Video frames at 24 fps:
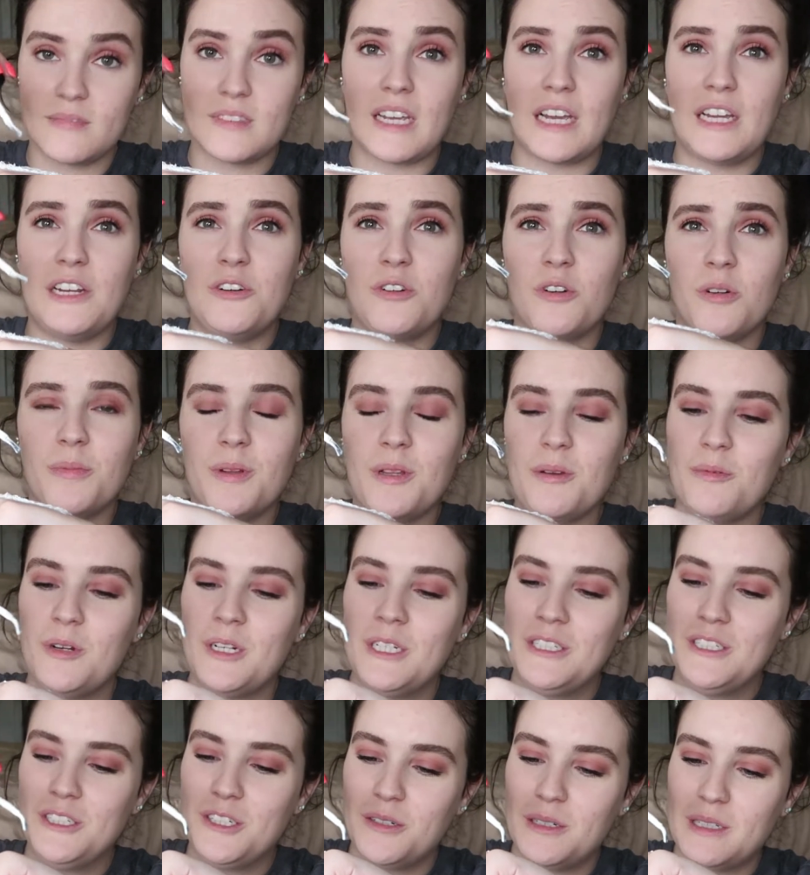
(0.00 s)
I normally
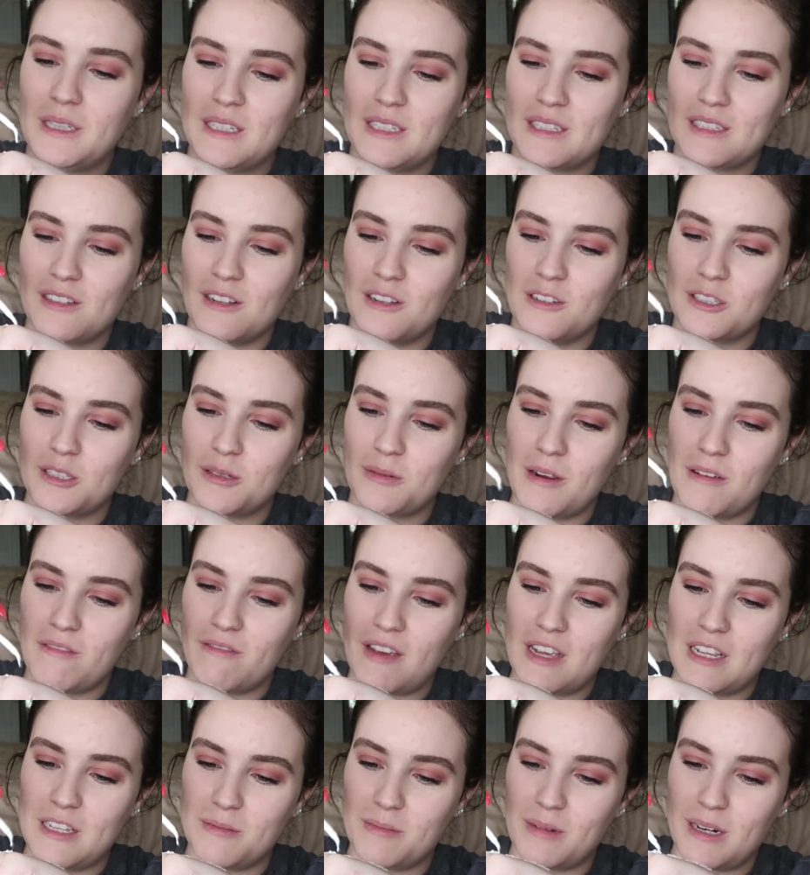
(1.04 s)
wouldn't do it this close to my
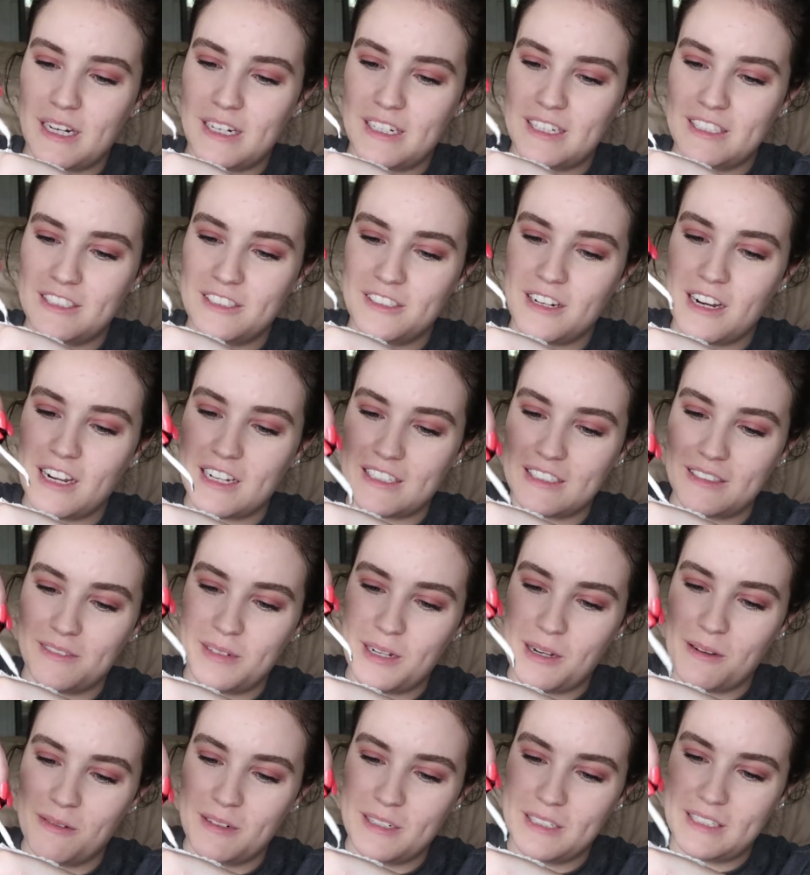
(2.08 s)
face, but I need you guys to be
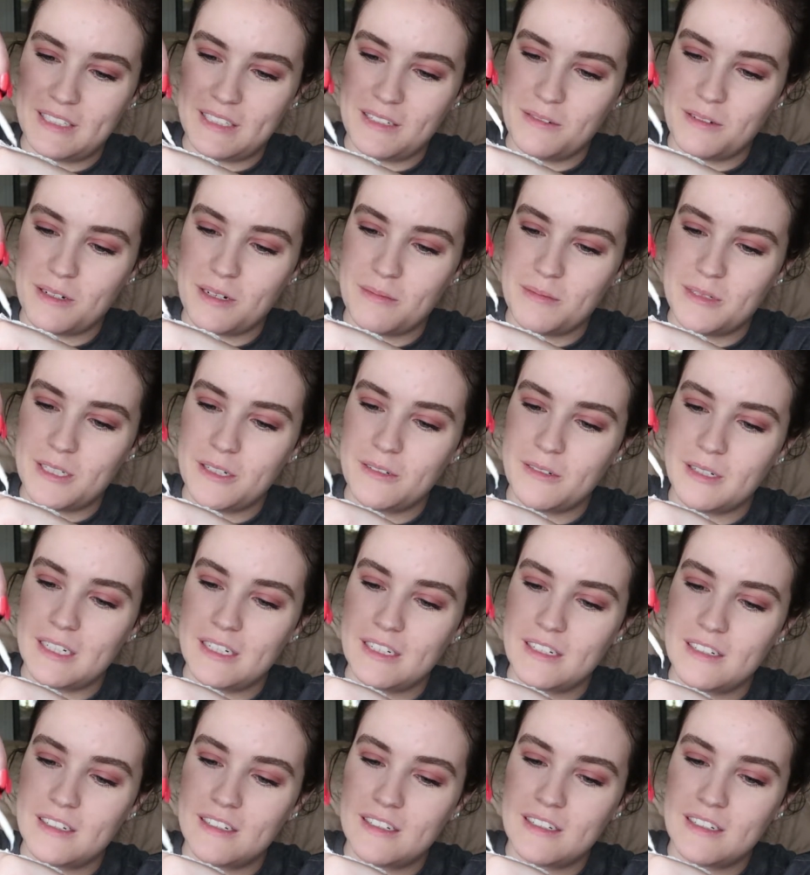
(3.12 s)
able to see what I'm doing.